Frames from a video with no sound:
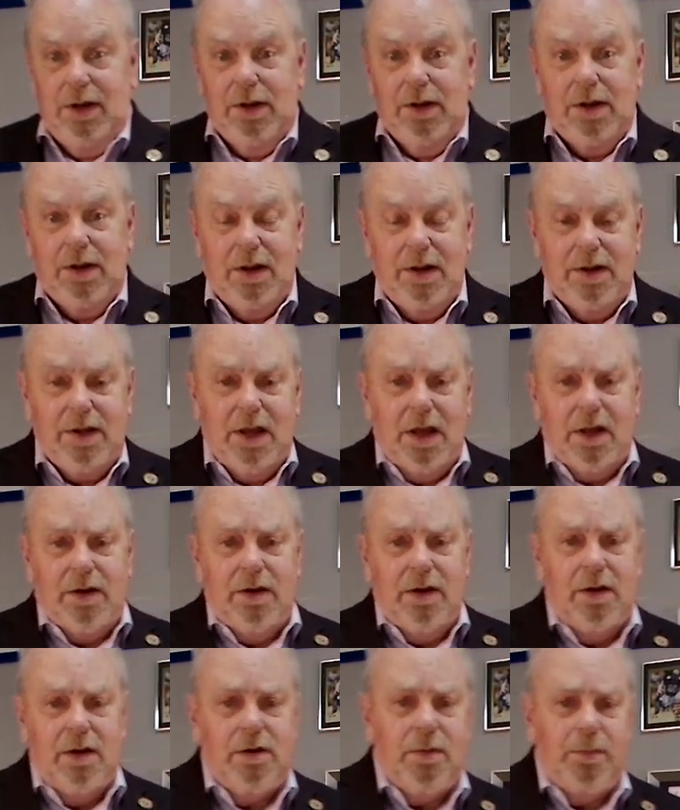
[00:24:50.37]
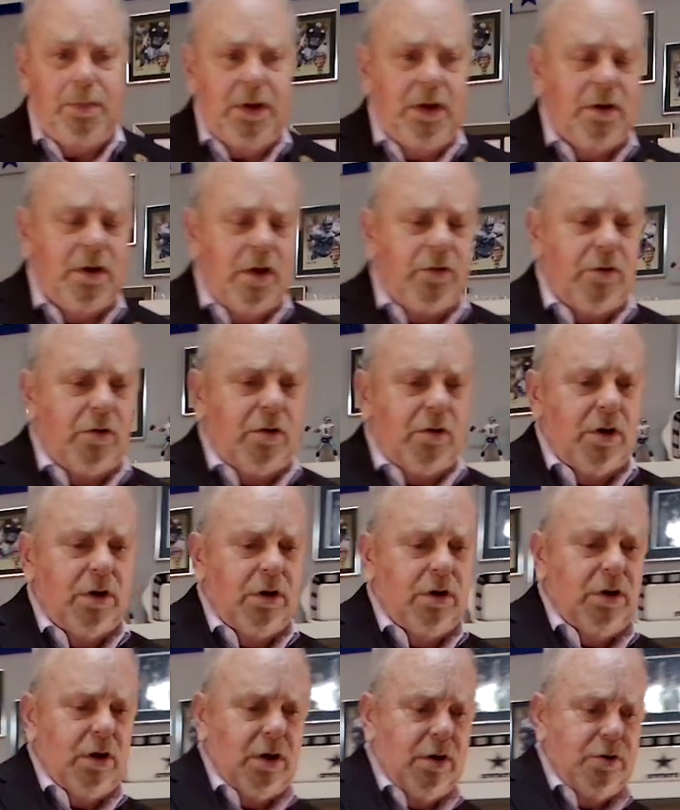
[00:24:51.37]
And again, it could be another
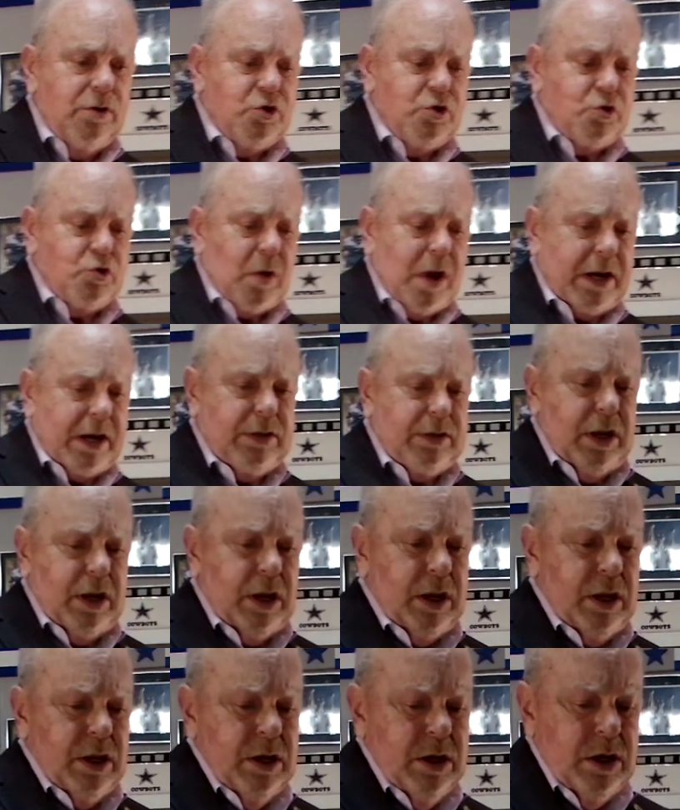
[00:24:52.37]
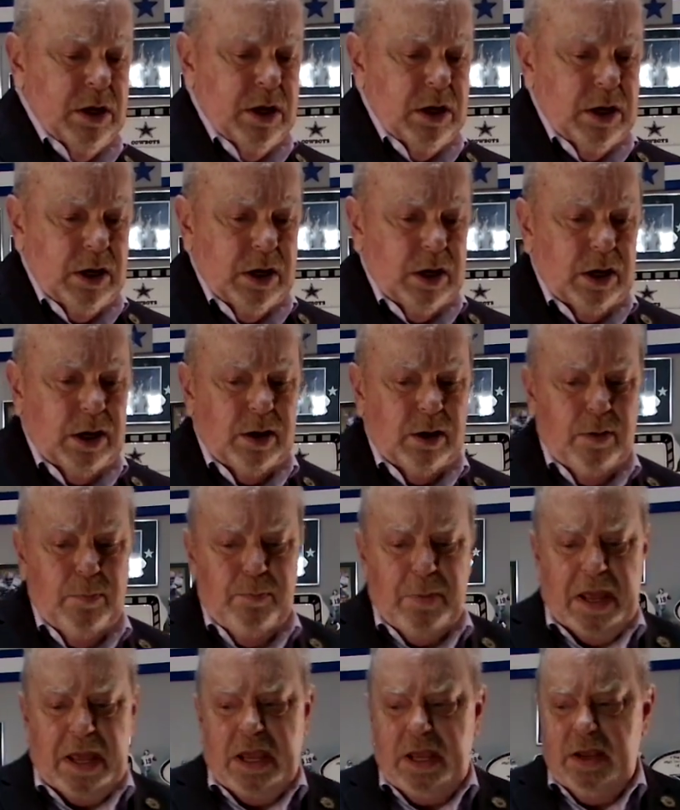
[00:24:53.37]
distracting
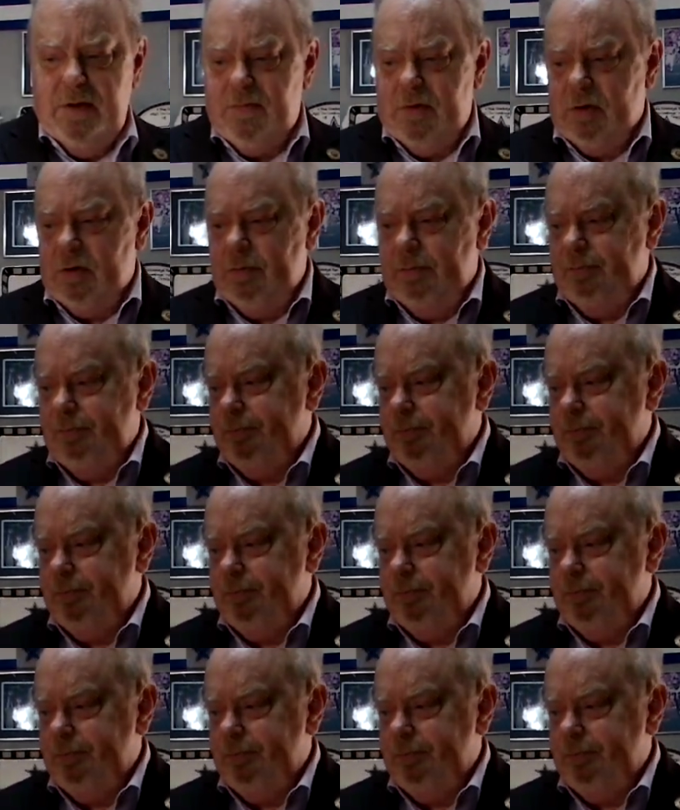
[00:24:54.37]
behavior.